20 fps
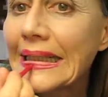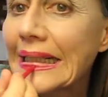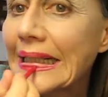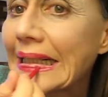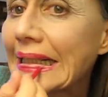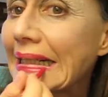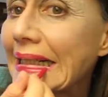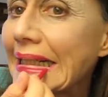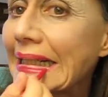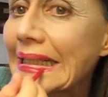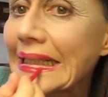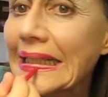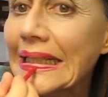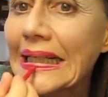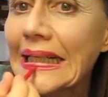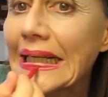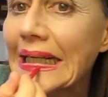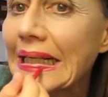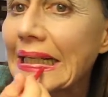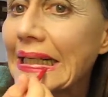That's
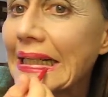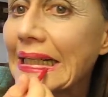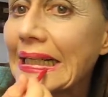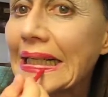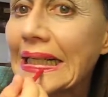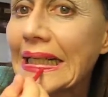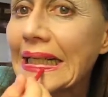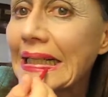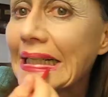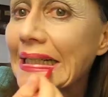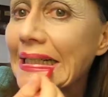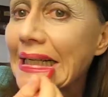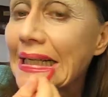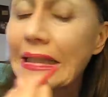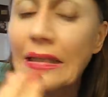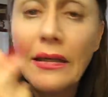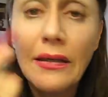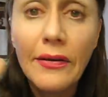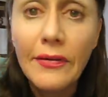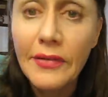right. And
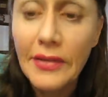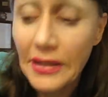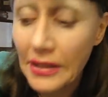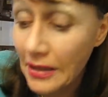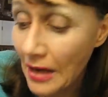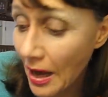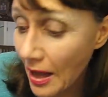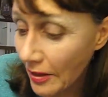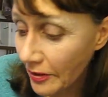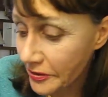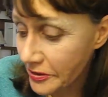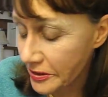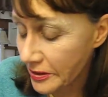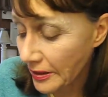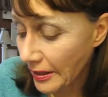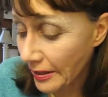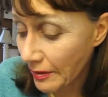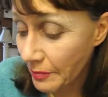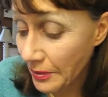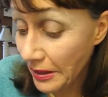you know, you need collagen
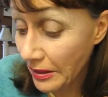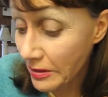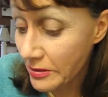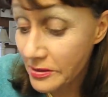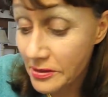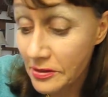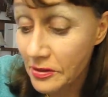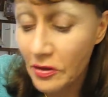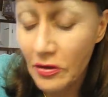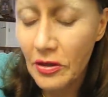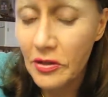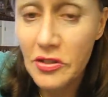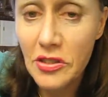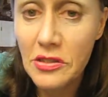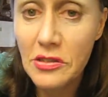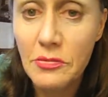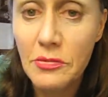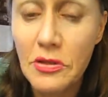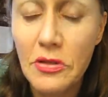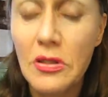now because you can
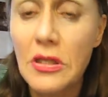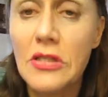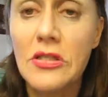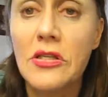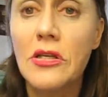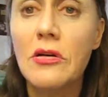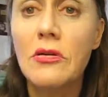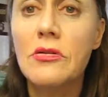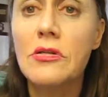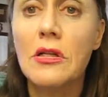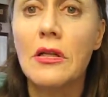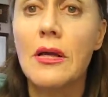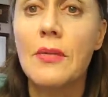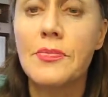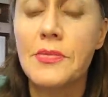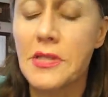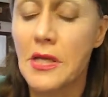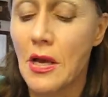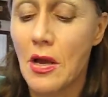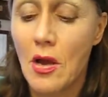just do these huge
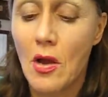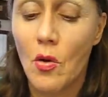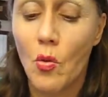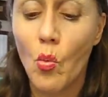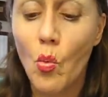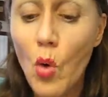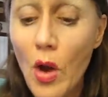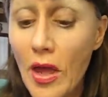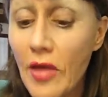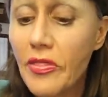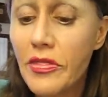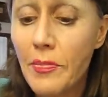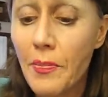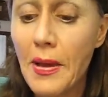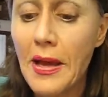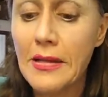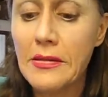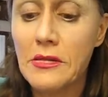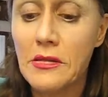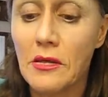lips with the
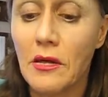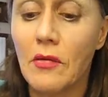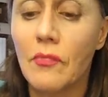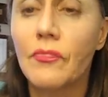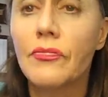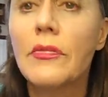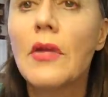pencil.